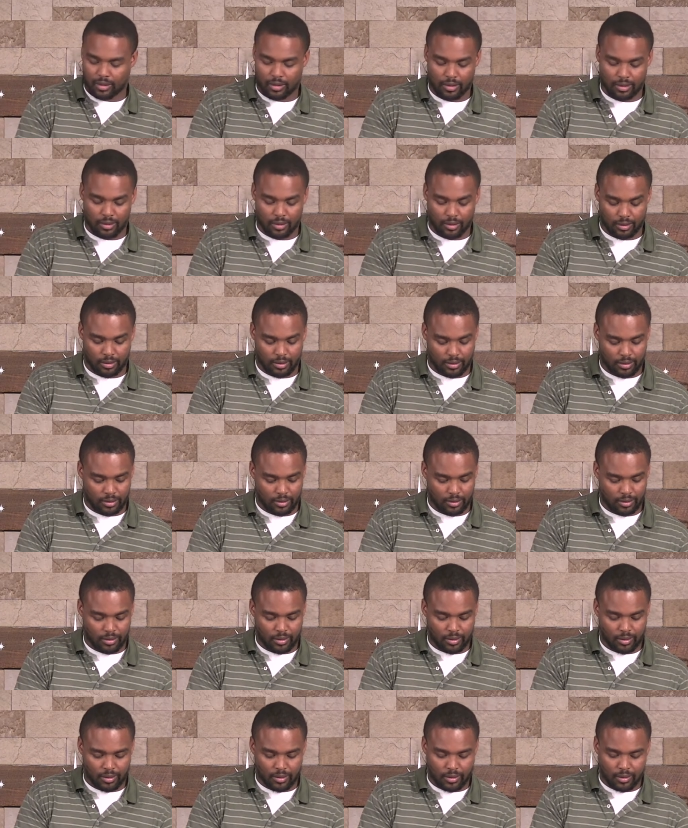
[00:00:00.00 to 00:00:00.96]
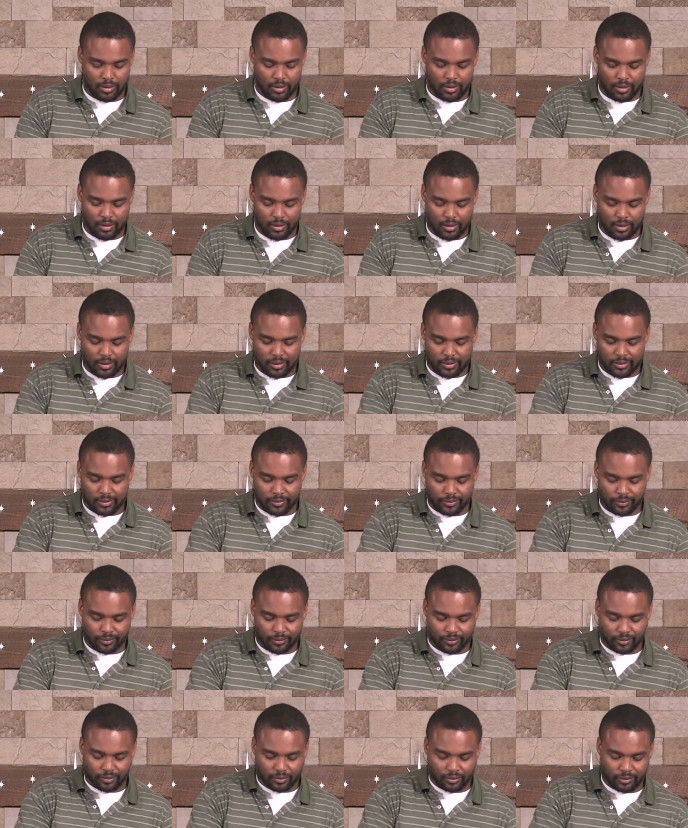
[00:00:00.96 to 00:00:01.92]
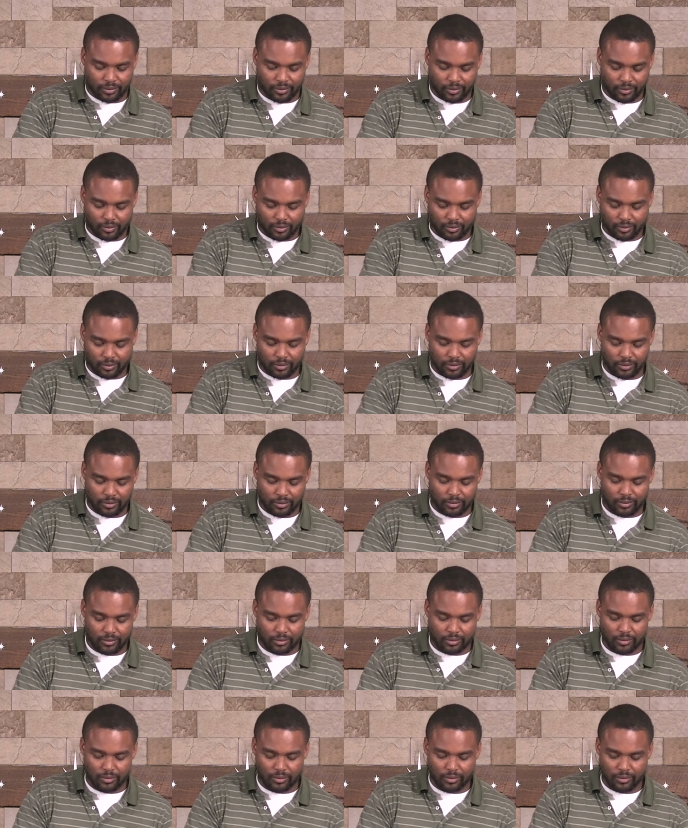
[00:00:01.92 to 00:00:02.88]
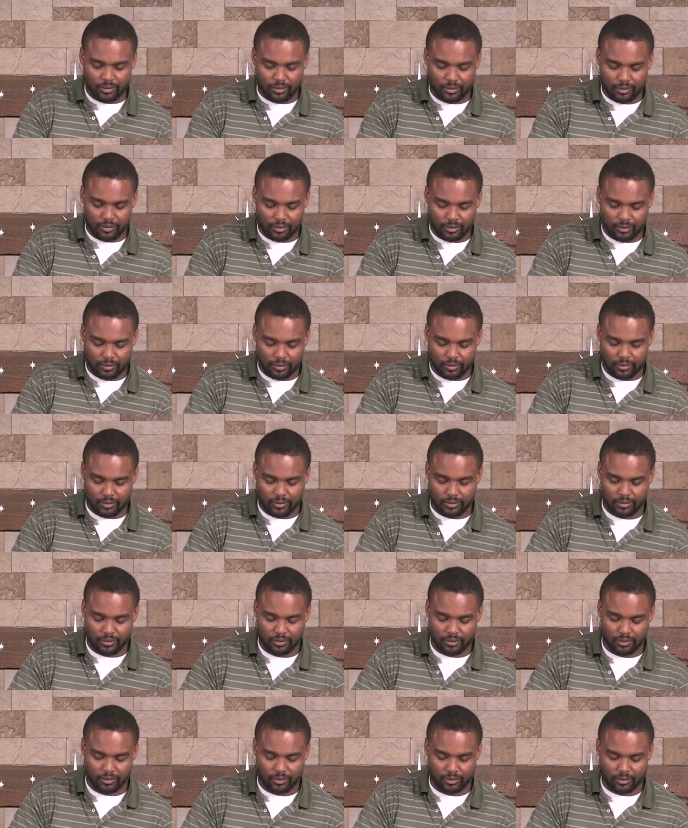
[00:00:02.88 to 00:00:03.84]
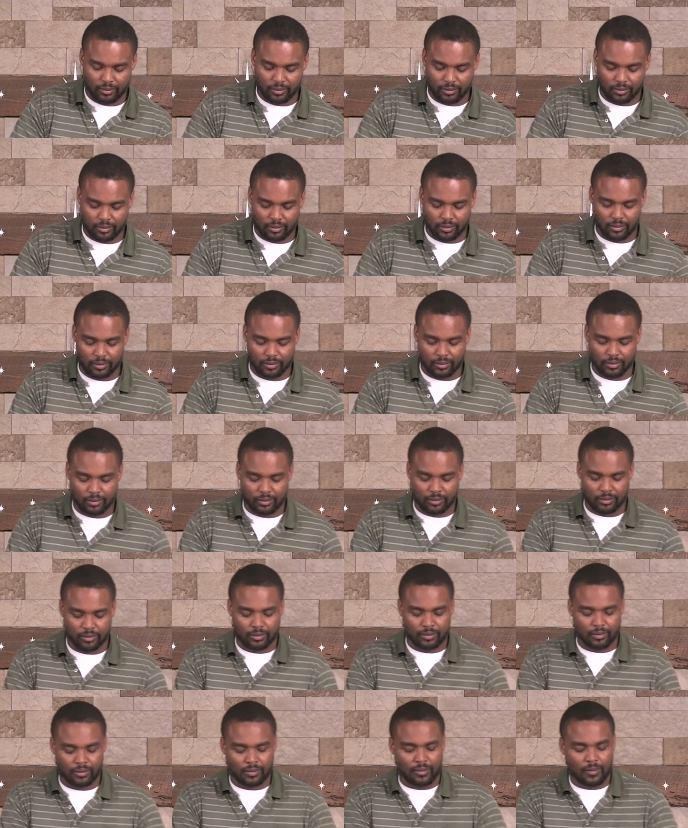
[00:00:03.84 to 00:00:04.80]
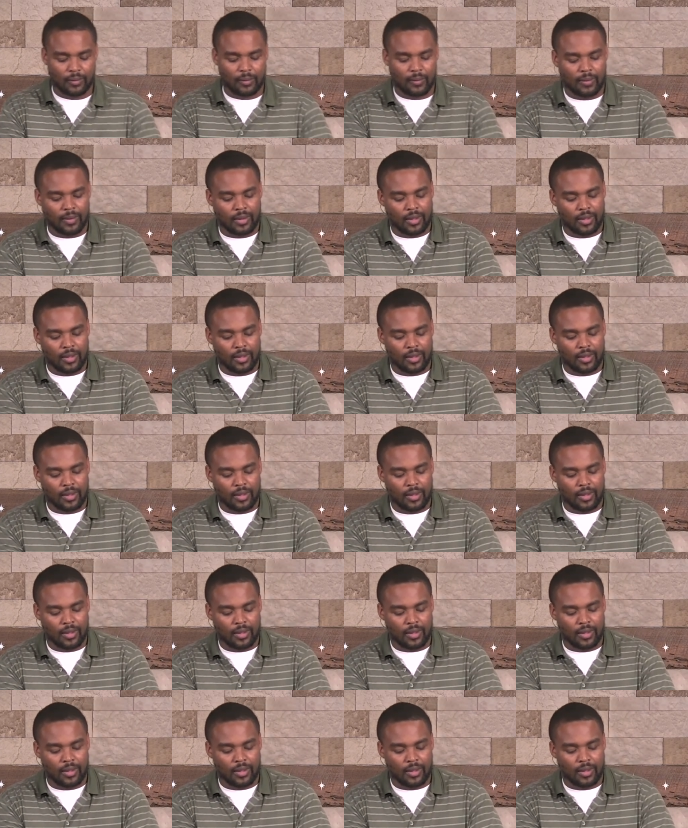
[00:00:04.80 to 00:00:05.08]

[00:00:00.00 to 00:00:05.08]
Nobody speaks.